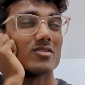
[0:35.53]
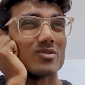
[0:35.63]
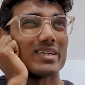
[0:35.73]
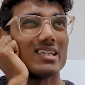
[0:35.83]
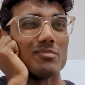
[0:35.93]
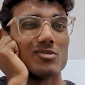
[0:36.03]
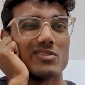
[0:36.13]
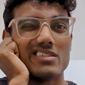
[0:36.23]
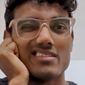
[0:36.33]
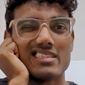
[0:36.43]
So I keep on
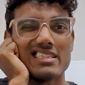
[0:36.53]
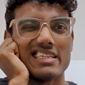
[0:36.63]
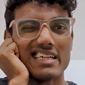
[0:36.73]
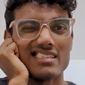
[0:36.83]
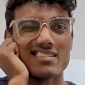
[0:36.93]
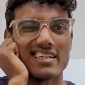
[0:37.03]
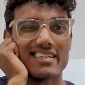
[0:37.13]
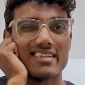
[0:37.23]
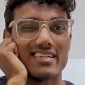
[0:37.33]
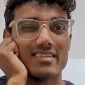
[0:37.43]
wondering, AI is
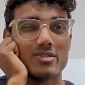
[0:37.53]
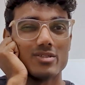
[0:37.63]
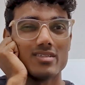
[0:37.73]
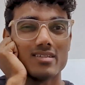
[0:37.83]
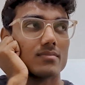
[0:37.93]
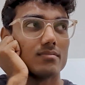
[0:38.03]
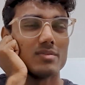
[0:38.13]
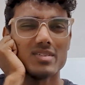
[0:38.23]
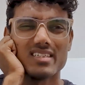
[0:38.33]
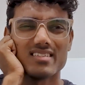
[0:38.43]
getting really good.
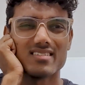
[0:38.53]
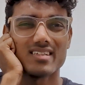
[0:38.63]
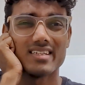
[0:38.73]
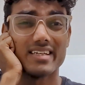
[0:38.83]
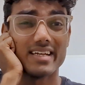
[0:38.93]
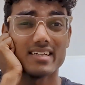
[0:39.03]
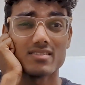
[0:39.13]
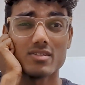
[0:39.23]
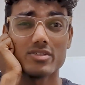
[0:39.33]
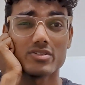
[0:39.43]
Maybe there's an AI
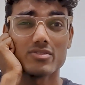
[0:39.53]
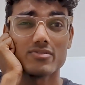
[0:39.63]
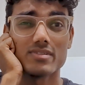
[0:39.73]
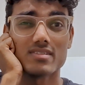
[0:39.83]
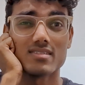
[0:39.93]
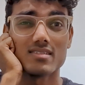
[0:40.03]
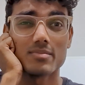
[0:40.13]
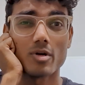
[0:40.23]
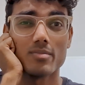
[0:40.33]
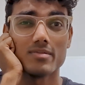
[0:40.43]
solution to fix this
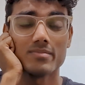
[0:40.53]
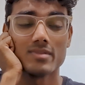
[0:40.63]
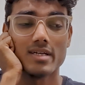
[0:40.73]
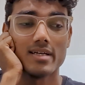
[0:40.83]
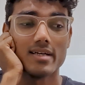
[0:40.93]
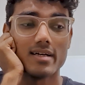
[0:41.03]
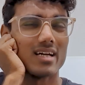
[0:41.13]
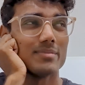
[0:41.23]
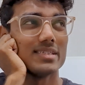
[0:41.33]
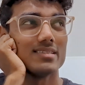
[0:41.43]
problem.
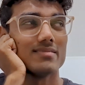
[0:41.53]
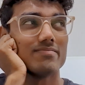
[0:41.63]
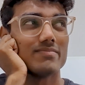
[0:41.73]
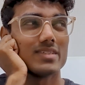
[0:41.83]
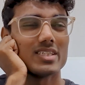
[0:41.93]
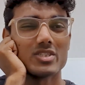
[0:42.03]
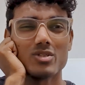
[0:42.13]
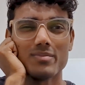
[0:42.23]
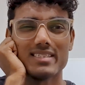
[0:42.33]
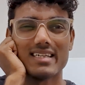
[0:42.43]
I mean, it
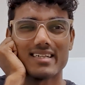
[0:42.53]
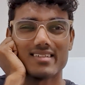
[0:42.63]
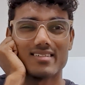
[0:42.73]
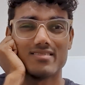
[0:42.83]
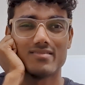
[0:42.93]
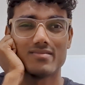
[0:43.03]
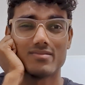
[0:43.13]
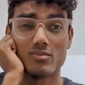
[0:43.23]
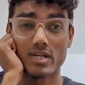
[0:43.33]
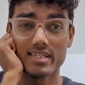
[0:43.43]
shouldn't be that hard,
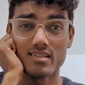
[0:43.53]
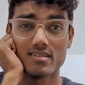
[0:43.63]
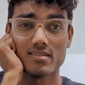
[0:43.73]
right?